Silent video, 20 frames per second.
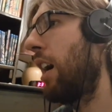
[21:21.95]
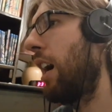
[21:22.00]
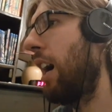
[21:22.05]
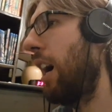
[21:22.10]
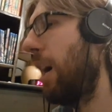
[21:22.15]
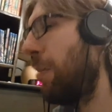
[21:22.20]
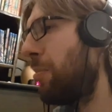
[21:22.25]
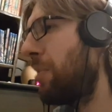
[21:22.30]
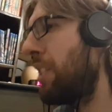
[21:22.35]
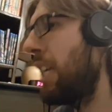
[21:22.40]

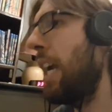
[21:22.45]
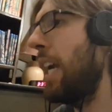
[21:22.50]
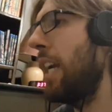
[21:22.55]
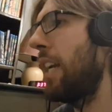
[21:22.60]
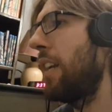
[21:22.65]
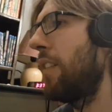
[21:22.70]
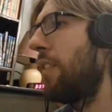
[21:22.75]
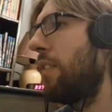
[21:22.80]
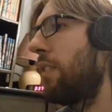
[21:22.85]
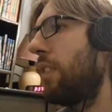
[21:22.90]

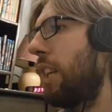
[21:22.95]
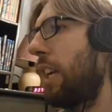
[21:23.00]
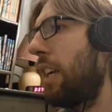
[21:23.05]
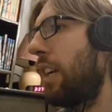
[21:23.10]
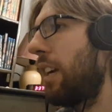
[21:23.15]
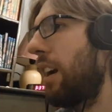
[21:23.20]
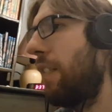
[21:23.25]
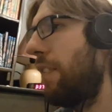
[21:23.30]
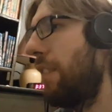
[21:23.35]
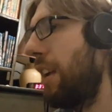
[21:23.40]
update, like
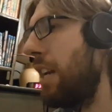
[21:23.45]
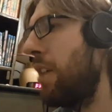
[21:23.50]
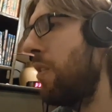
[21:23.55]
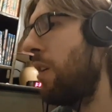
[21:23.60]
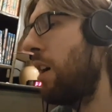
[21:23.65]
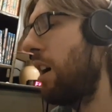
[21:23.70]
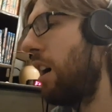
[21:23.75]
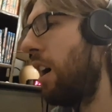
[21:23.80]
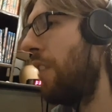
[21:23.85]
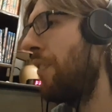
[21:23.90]
a video
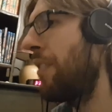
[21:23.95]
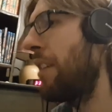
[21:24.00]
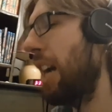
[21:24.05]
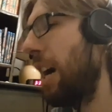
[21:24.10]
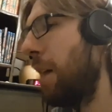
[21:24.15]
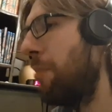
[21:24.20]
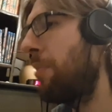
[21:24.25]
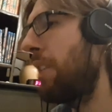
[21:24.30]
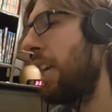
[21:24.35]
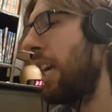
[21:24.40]
on the
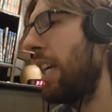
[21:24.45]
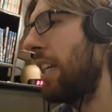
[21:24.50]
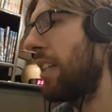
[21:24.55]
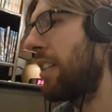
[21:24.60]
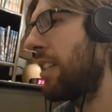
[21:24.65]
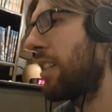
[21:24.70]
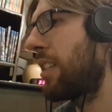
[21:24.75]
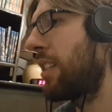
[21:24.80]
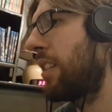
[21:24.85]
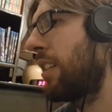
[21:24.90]

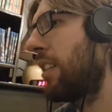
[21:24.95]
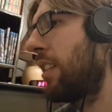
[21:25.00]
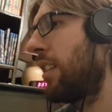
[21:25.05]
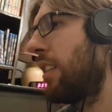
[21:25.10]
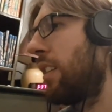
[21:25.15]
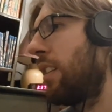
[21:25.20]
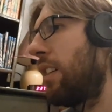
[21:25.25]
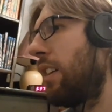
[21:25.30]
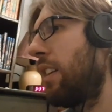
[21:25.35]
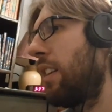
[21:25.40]
updates.
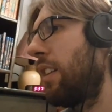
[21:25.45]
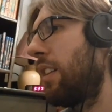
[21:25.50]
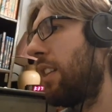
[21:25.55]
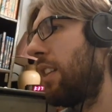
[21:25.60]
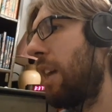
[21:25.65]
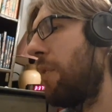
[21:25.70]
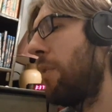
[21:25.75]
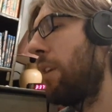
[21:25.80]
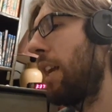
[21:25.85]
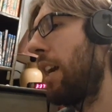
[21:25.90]

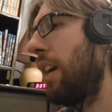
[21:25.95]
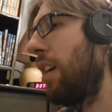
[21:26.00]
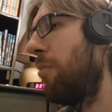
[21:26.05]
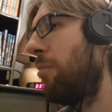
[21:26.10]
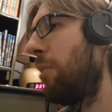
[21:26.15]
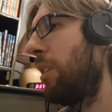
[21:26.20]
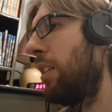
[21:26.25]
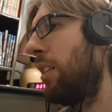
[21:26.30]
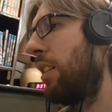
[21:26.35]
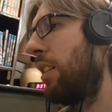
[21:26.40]
That would help.